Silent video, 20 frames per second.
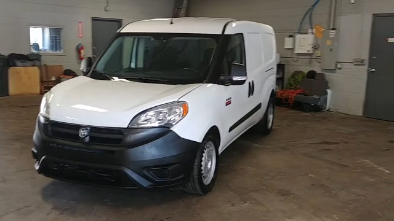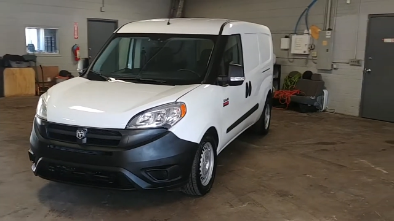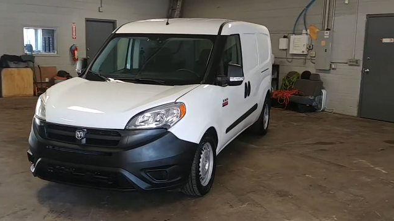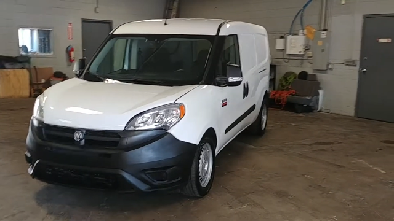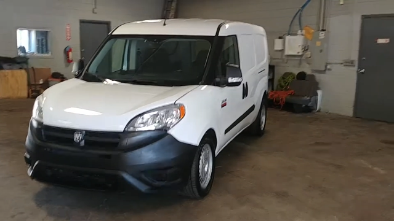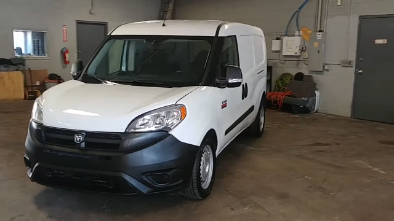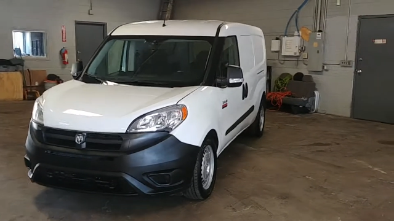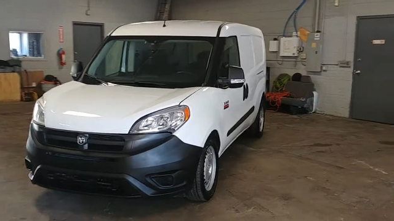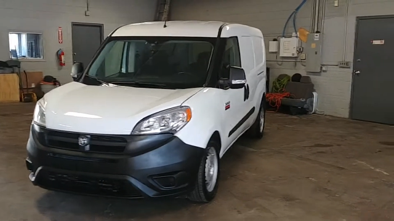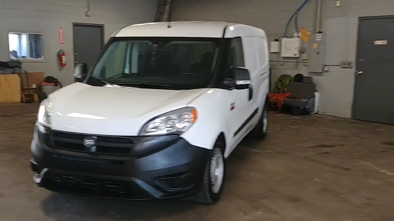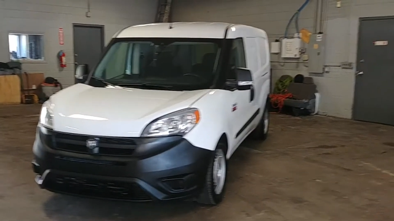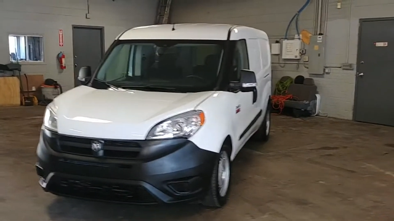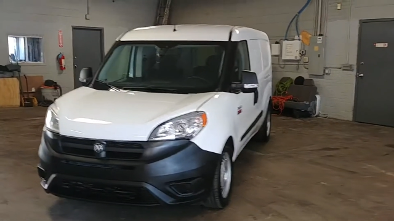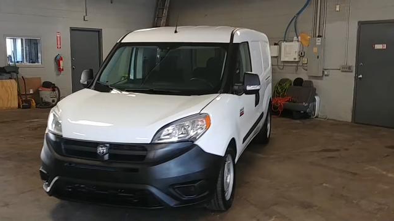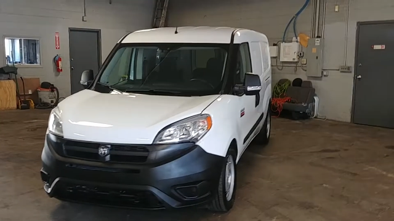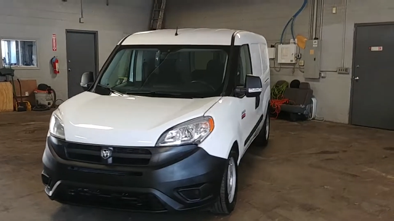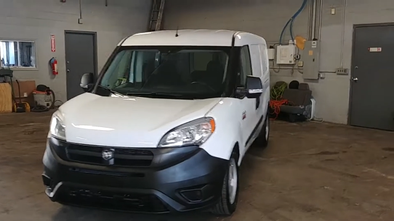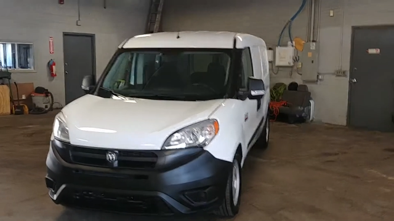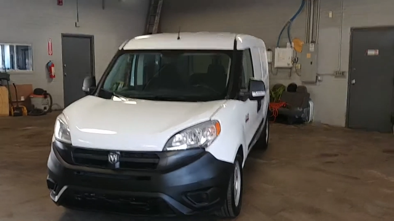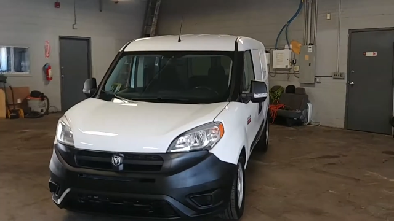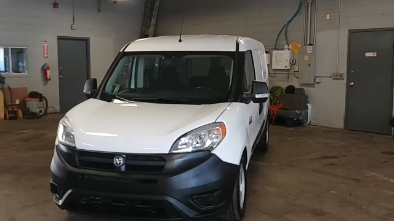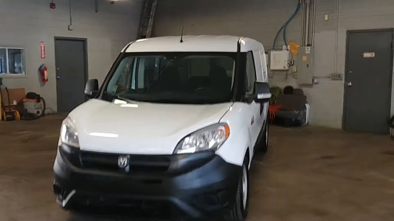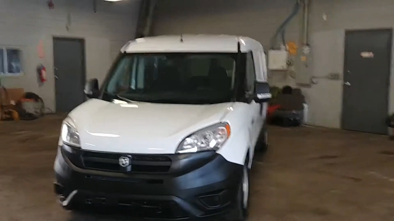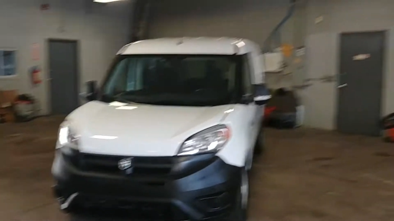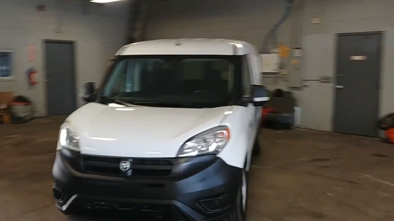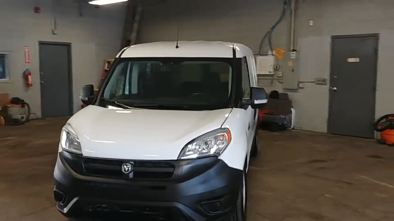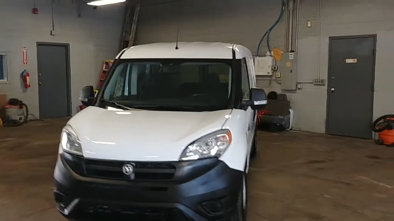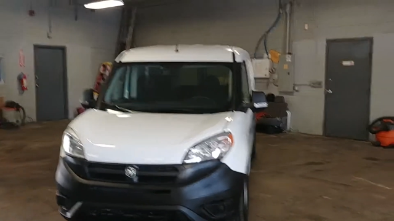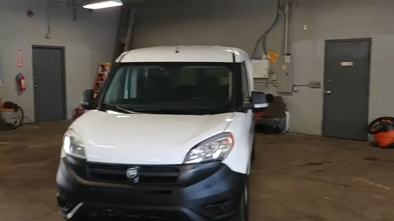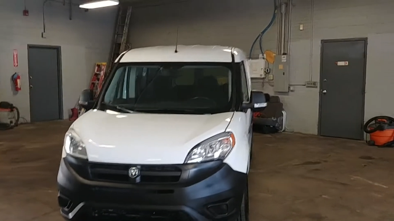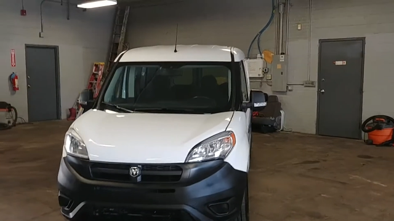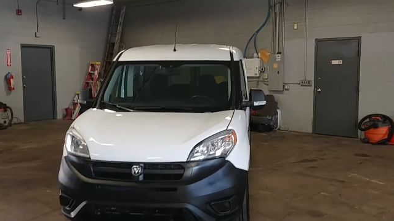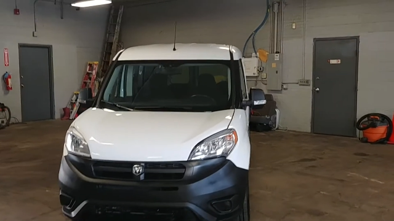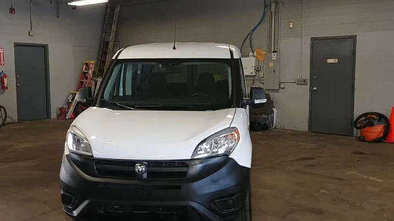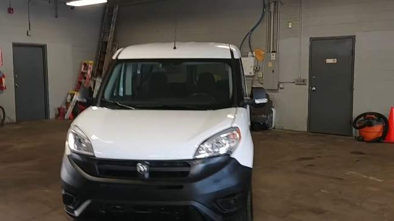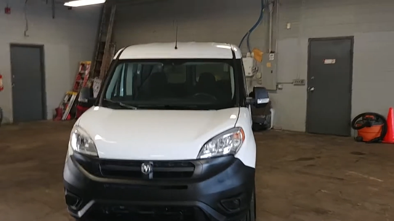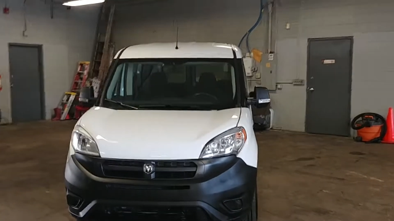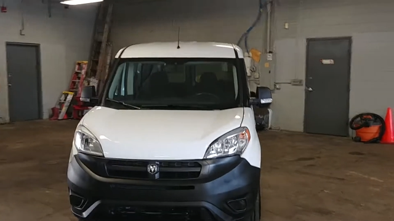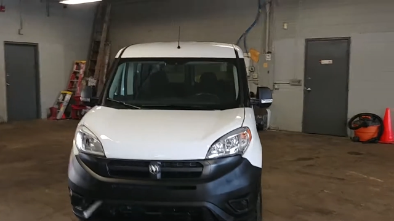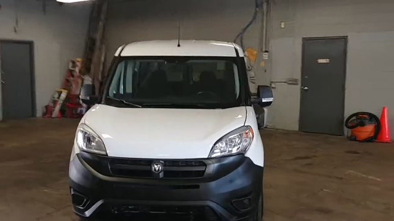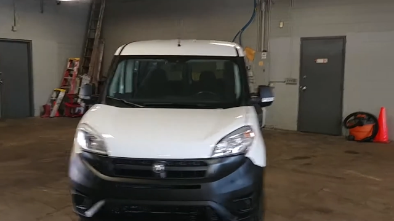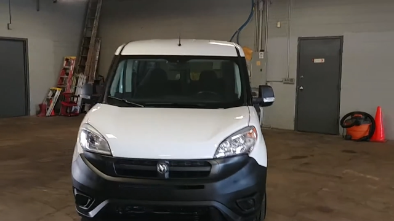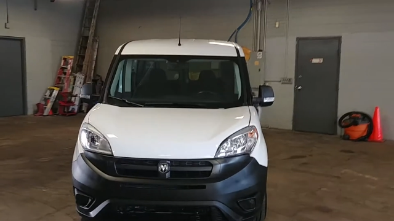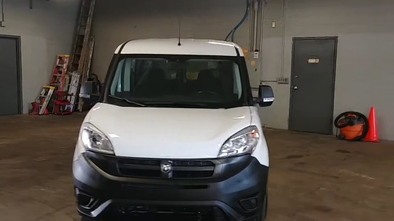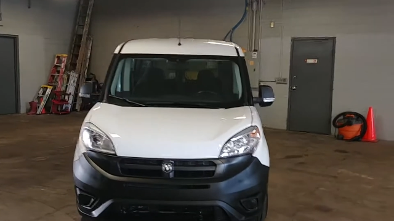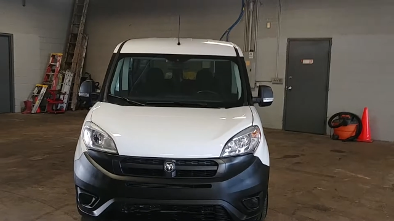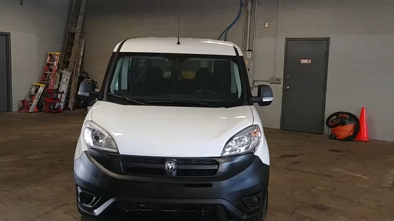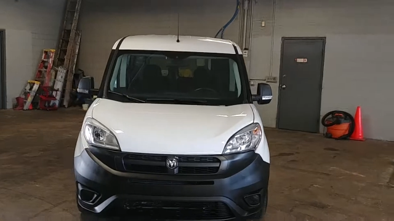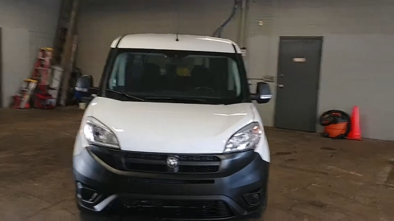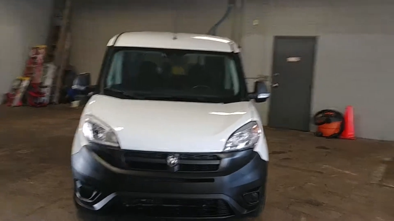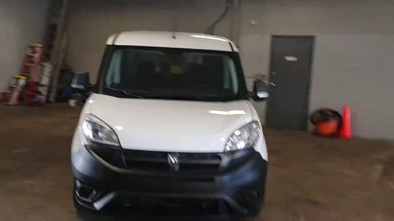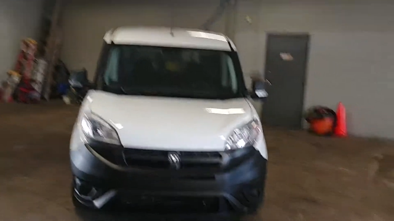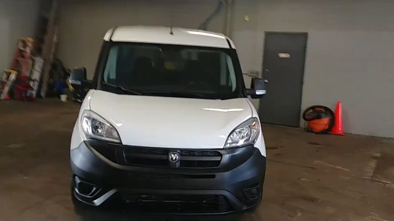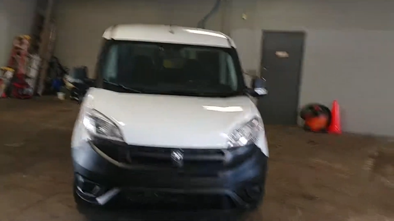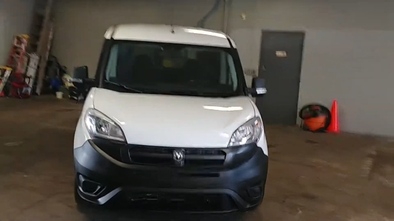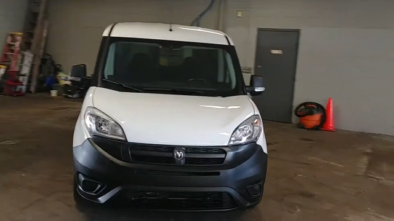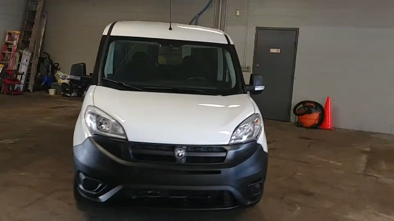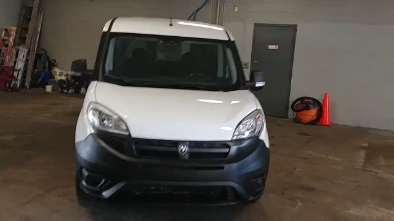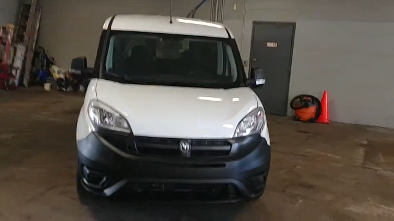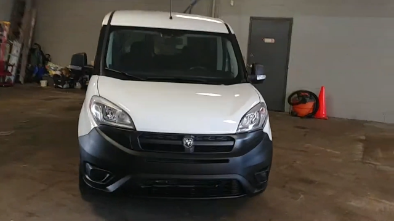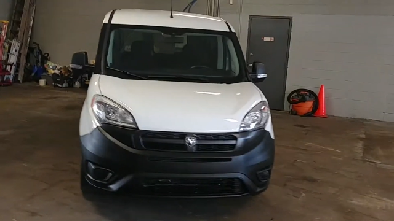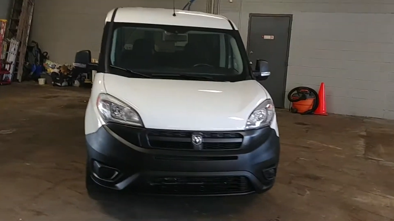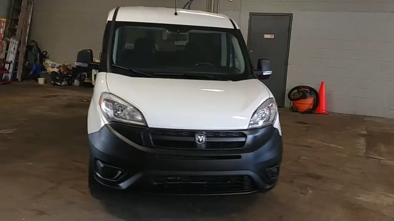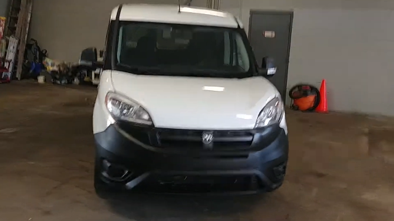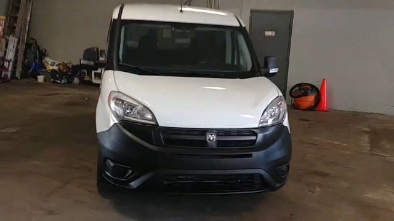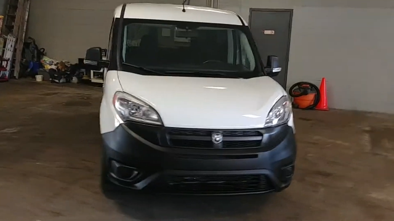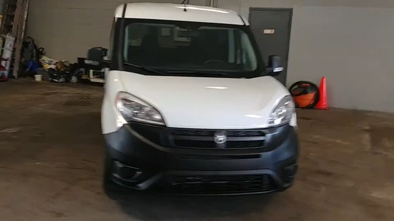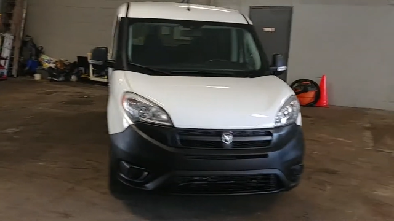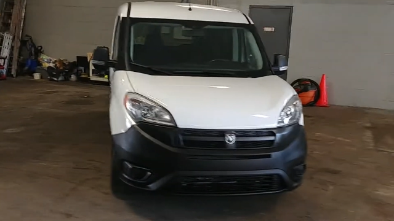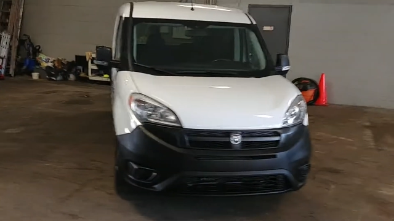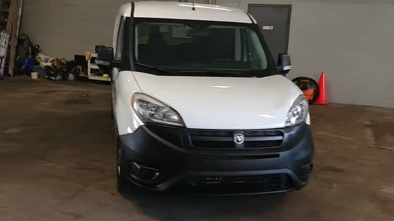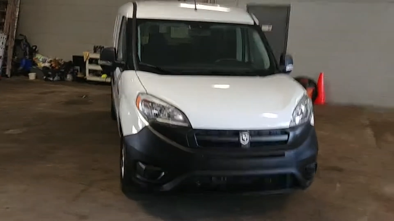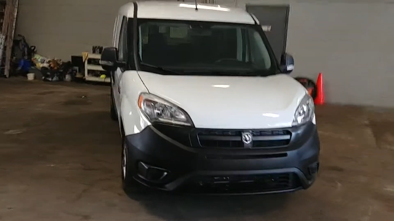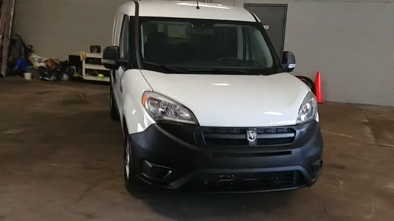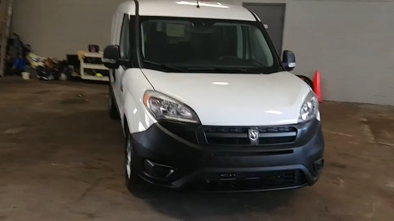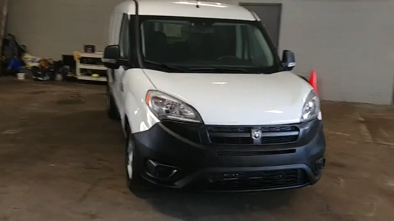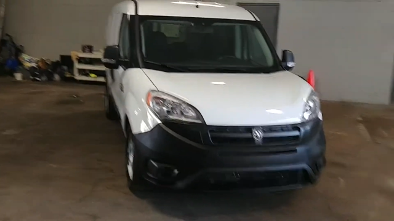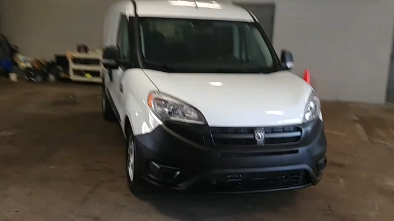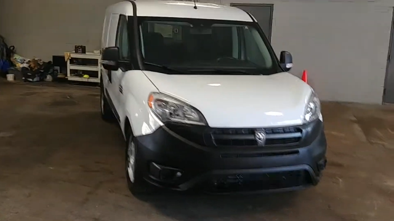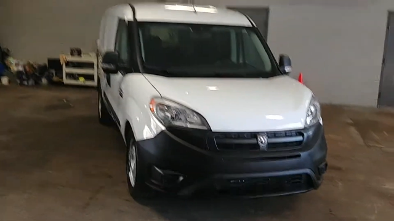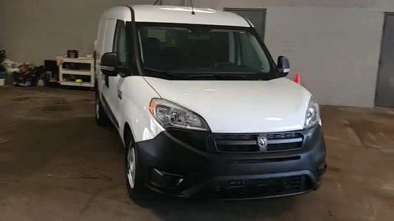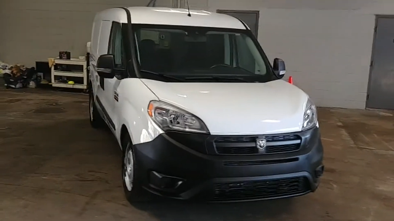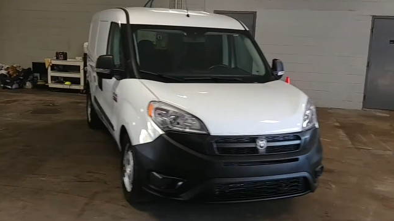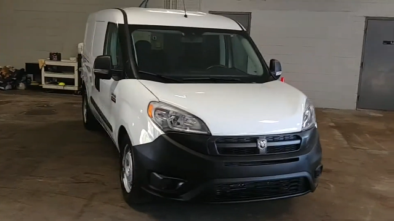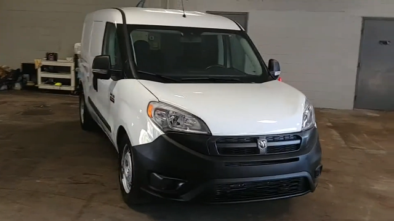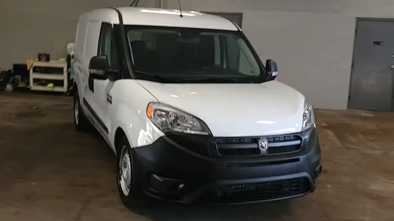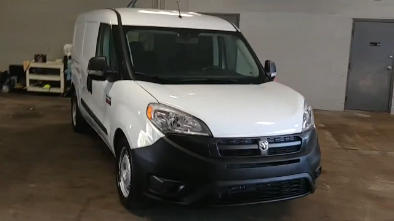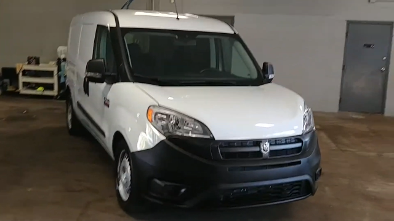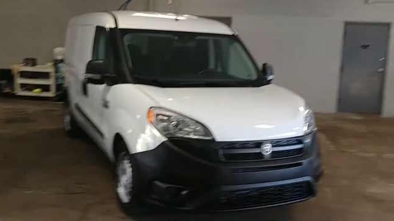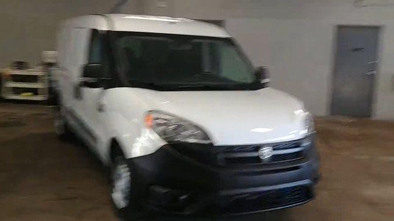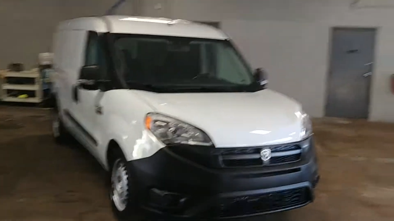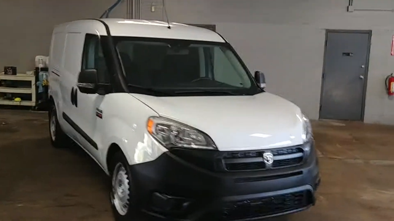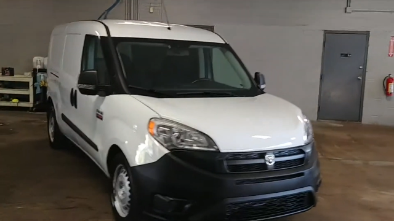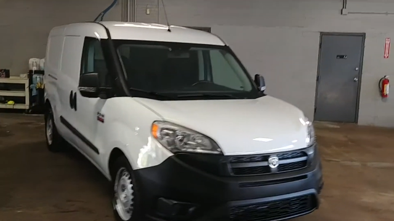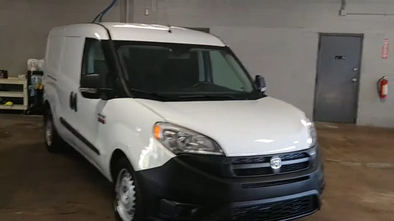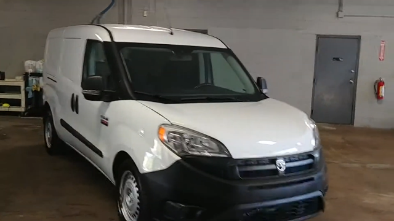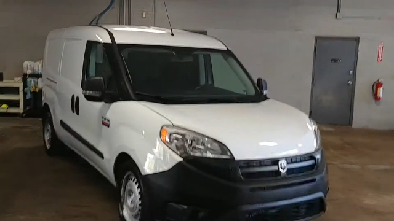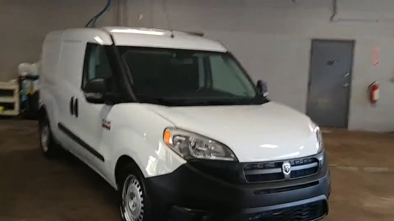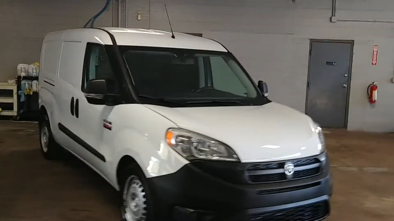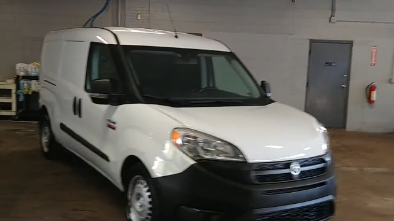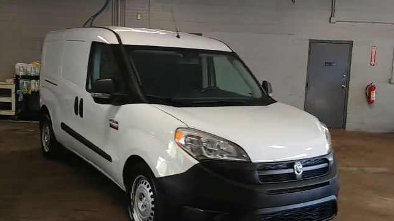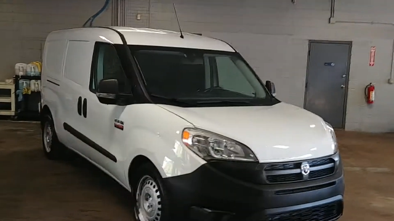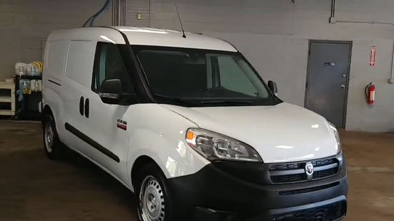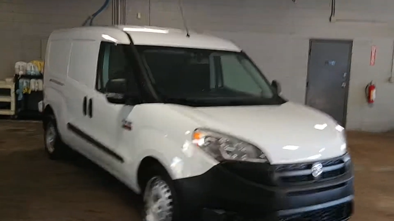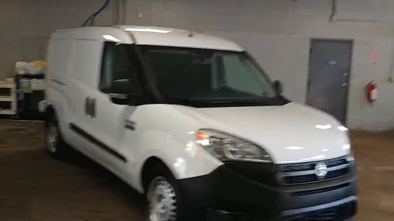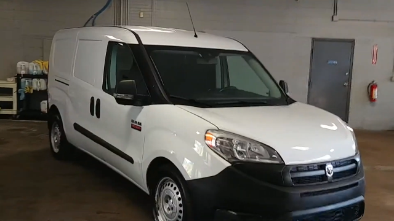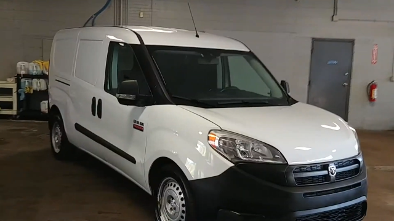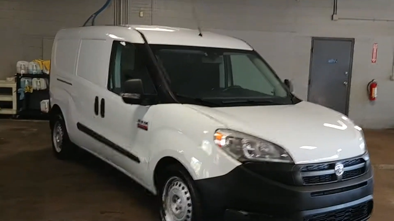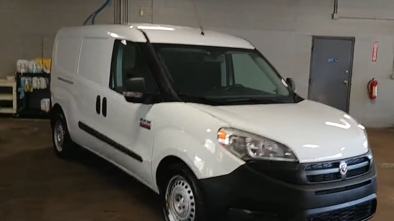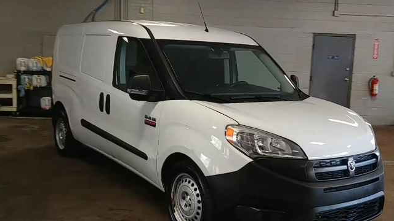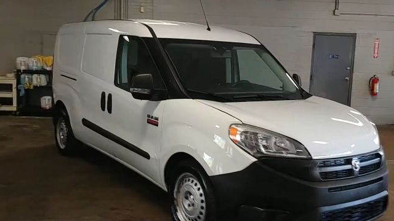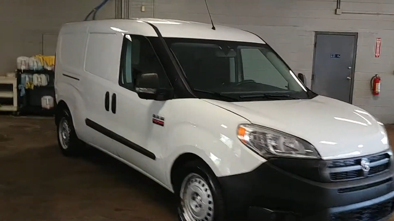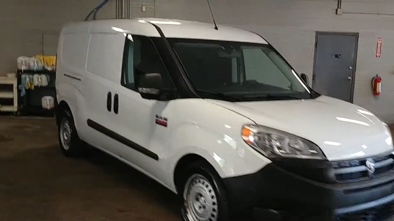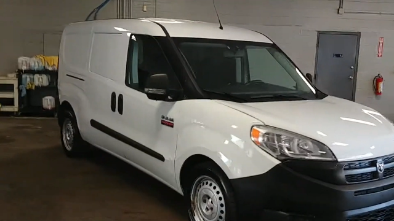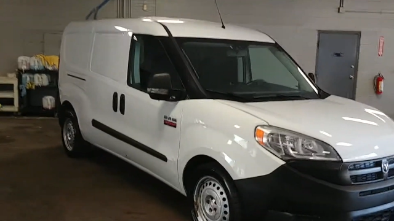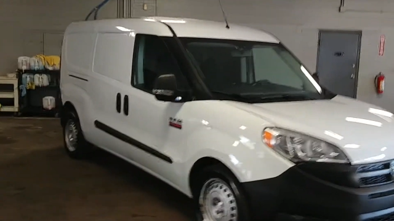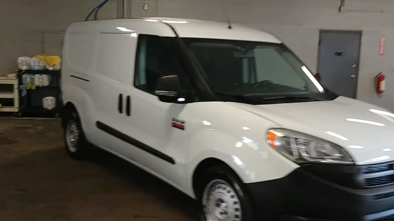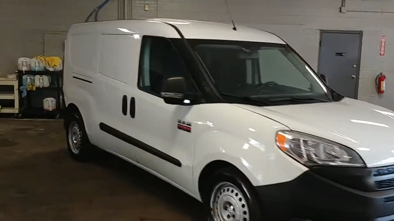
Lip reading: [unreadable: no face in view]